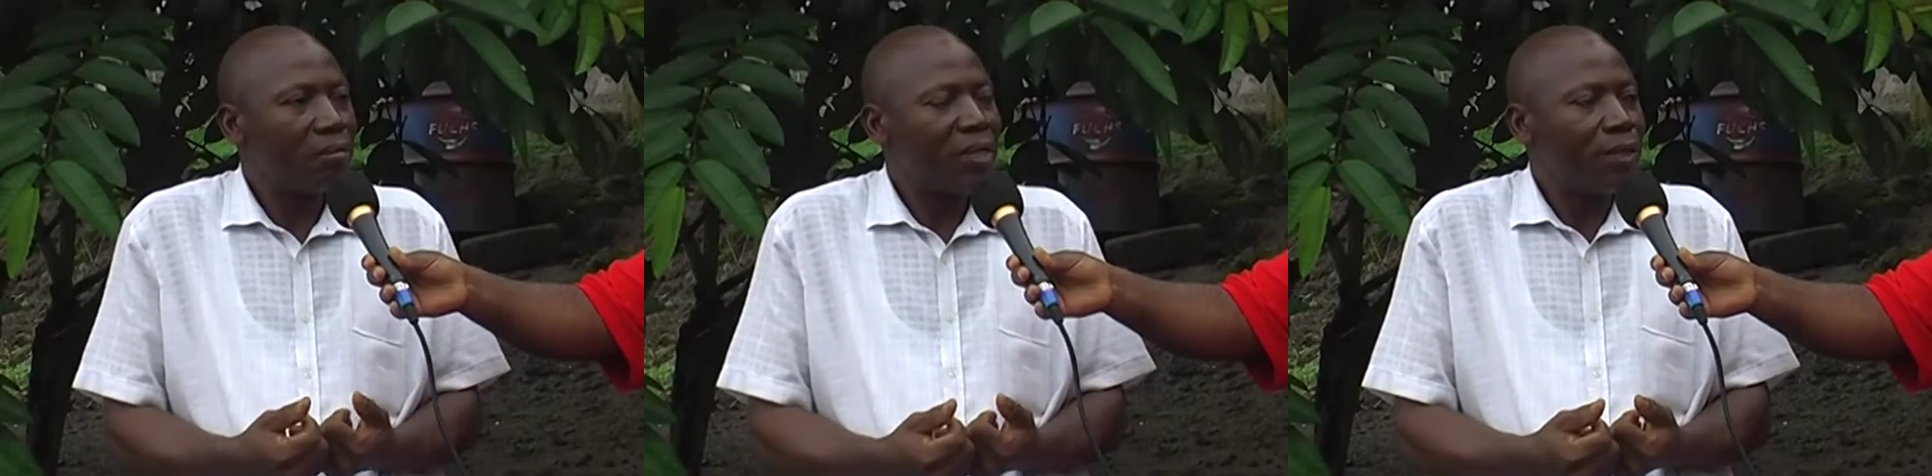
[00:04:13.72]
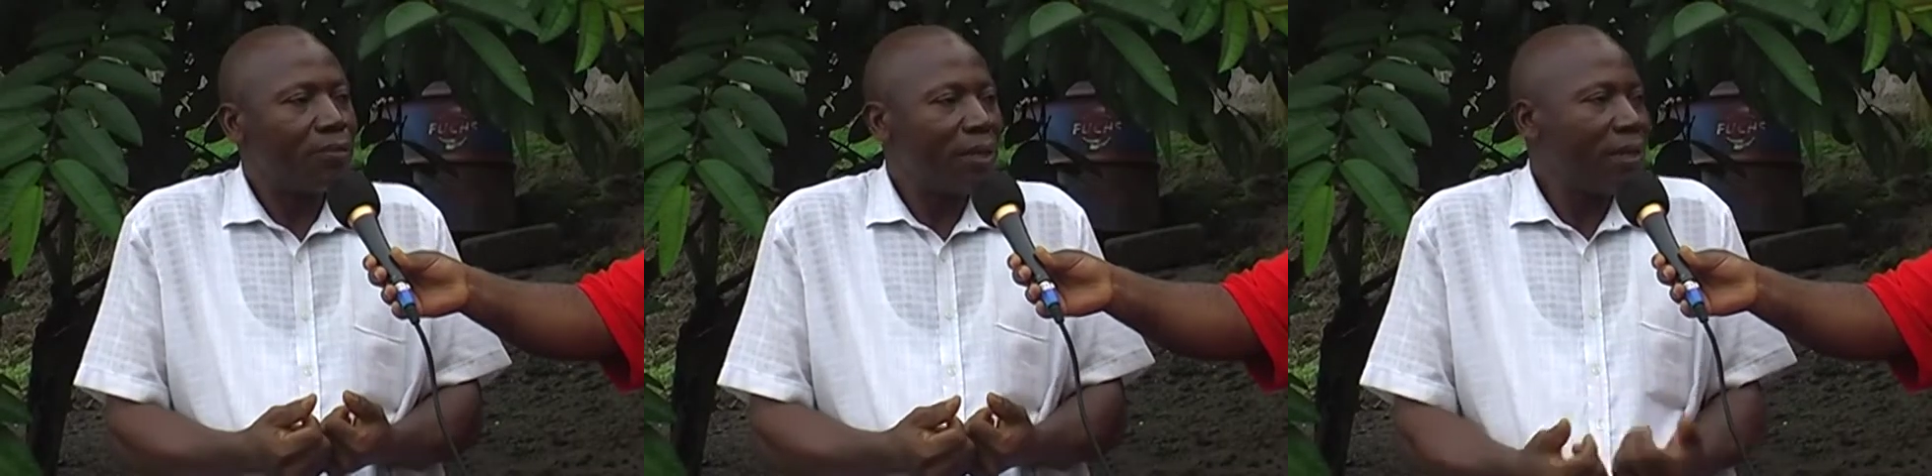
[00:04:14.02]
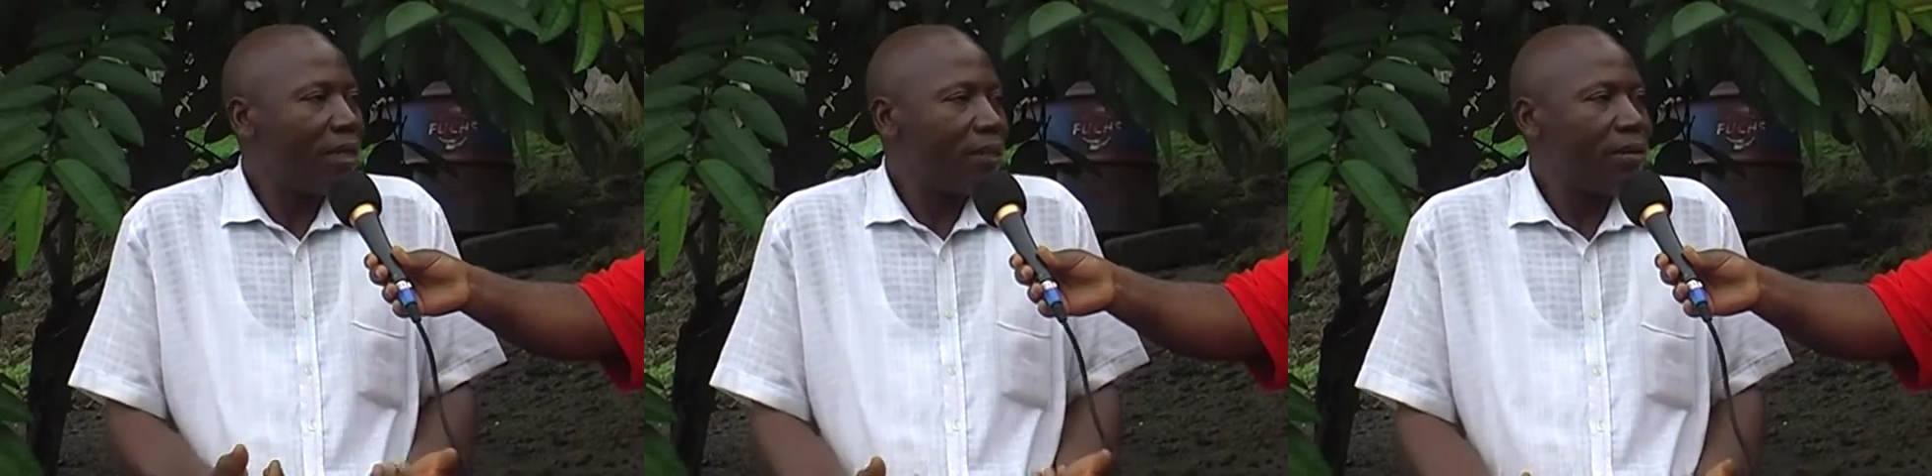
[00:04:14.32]
a
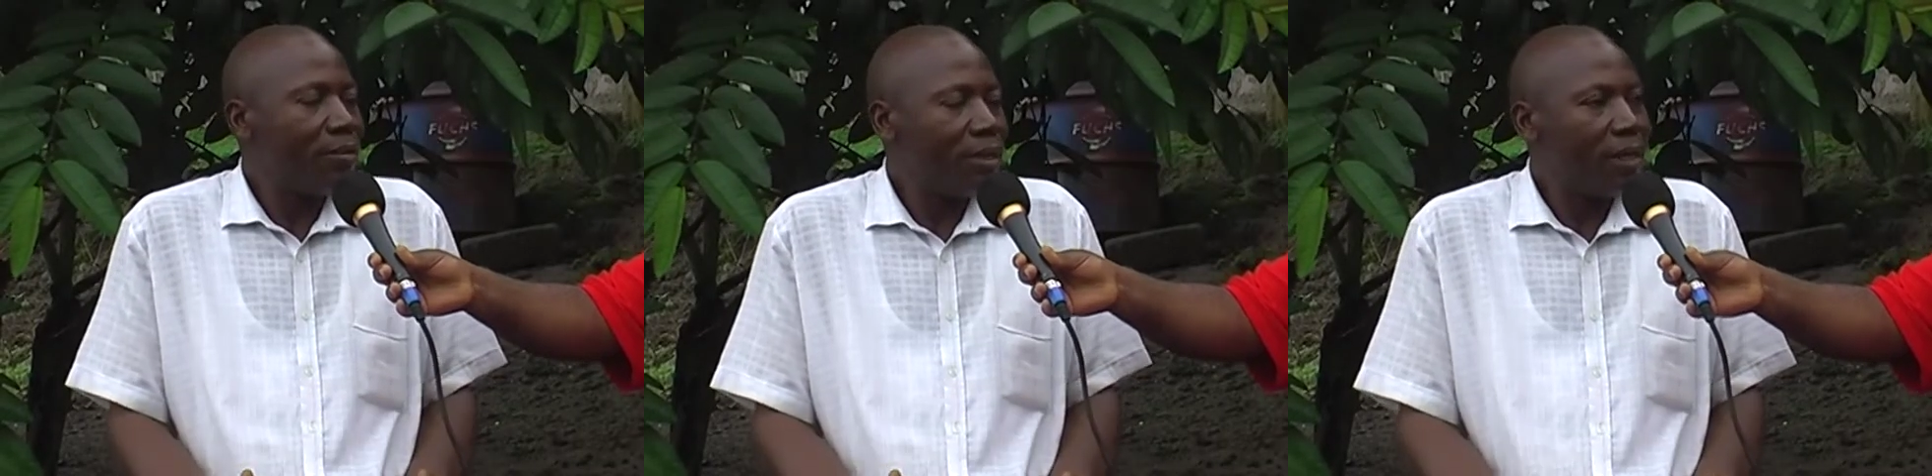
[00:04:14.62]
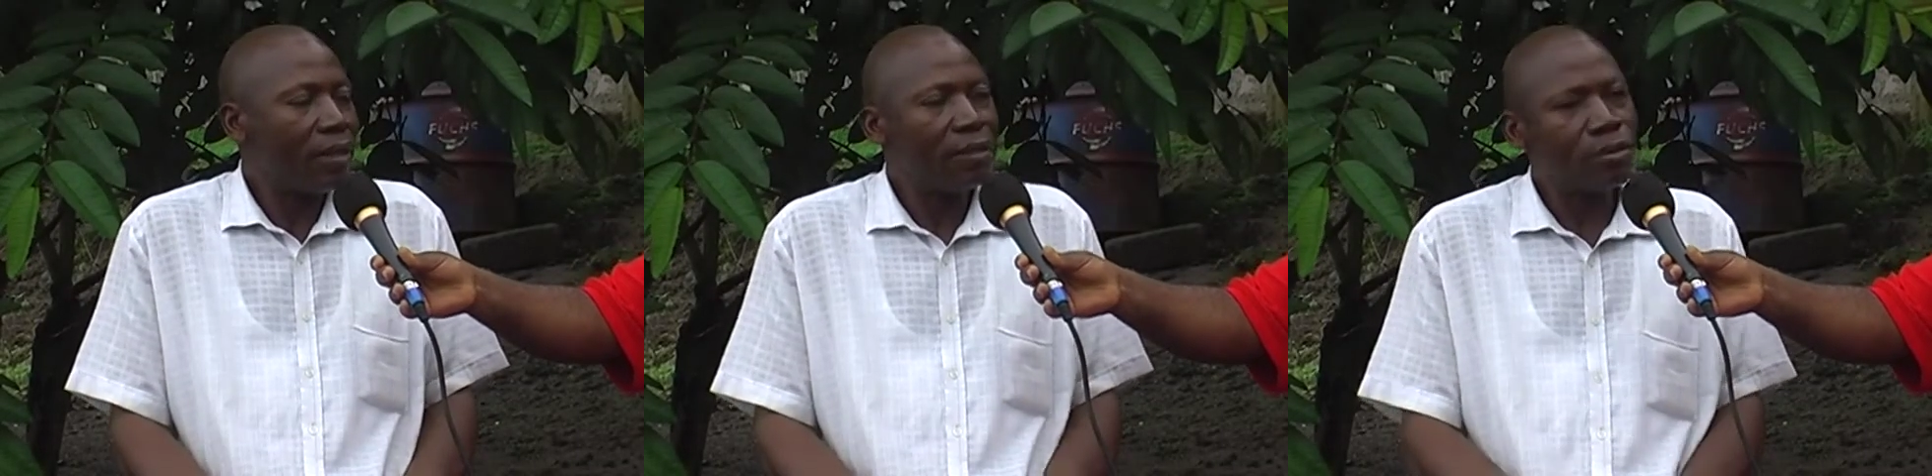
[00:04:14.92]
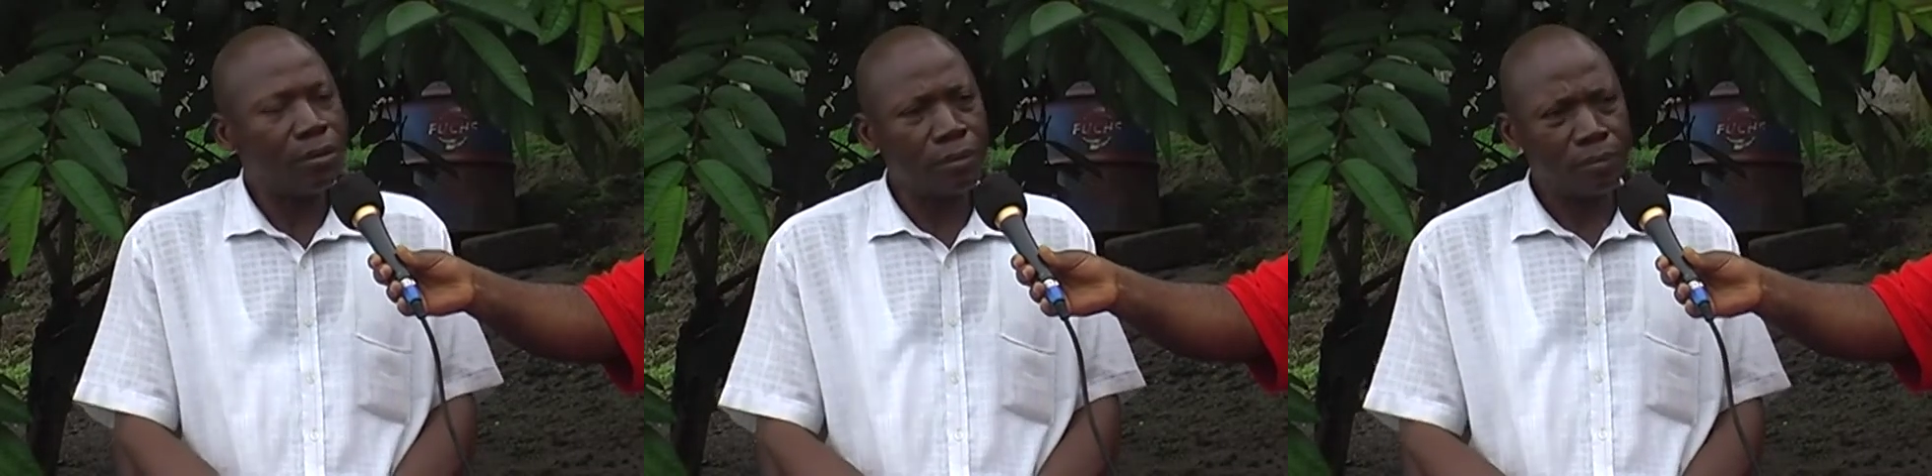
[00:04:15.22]
weakness in me and so
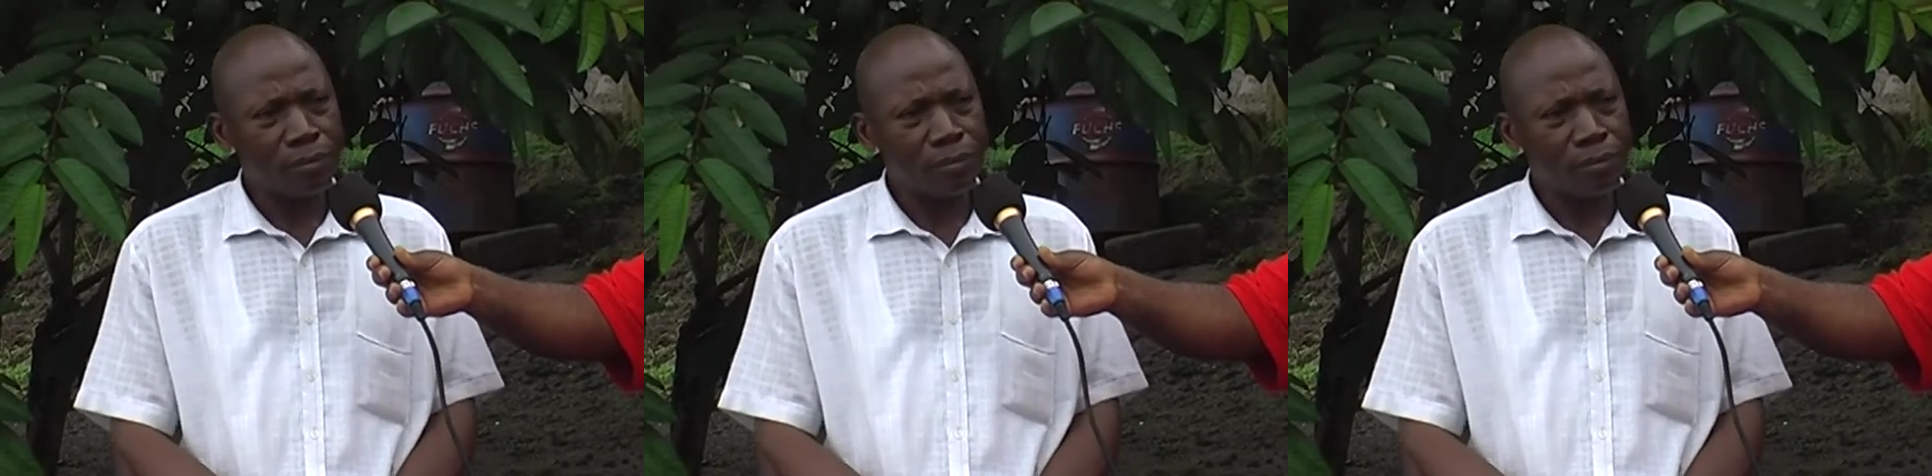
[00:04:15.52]
on.